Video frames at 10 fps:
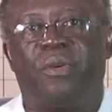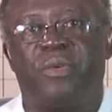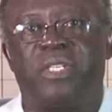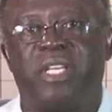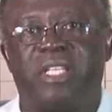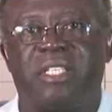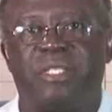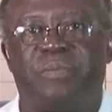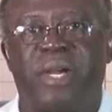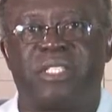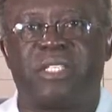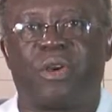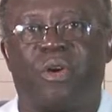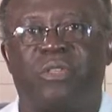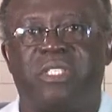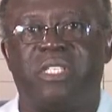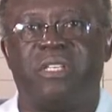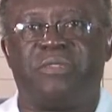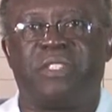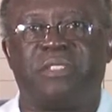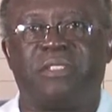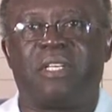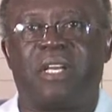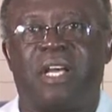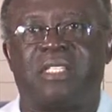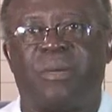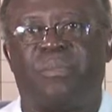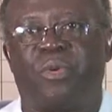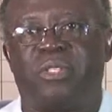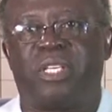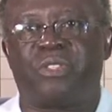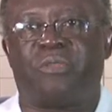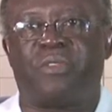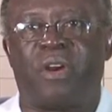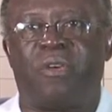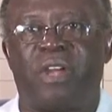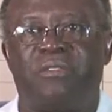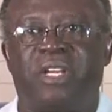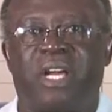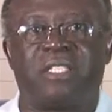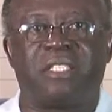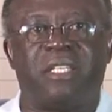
research is best conceived as the process of arriving at